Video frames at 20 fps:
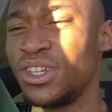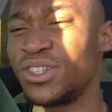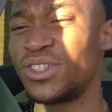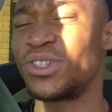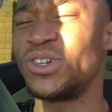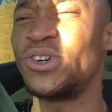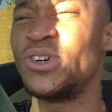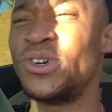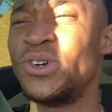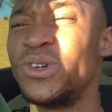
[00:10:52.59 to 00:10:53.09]

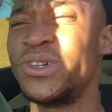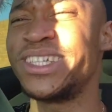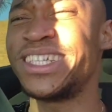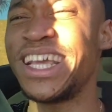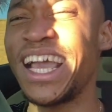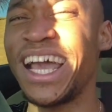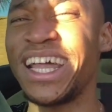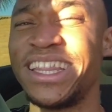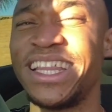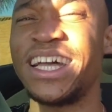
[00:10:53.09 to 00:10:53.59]
So
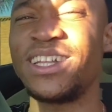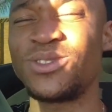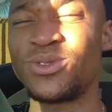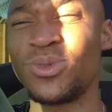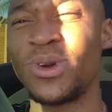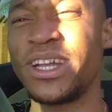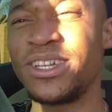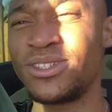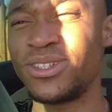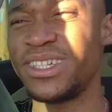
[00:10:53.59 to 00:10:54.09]
yeah, that's
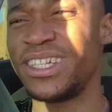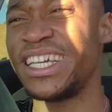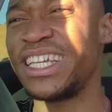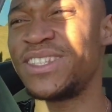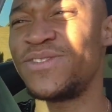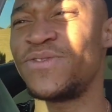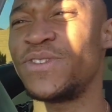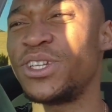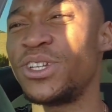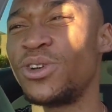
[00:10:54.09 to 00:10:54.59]
what
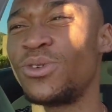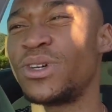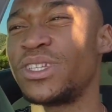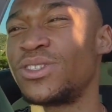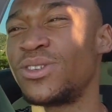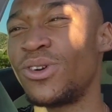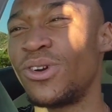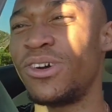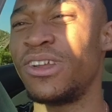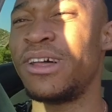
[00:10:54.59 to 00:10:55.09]
today's video
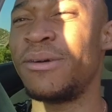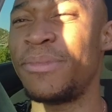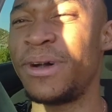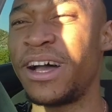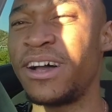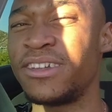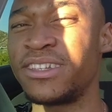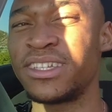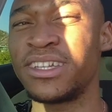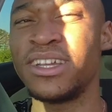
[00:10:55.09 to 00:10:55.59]
was all
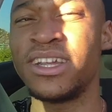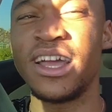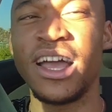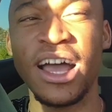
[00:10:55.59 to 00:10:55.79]
about.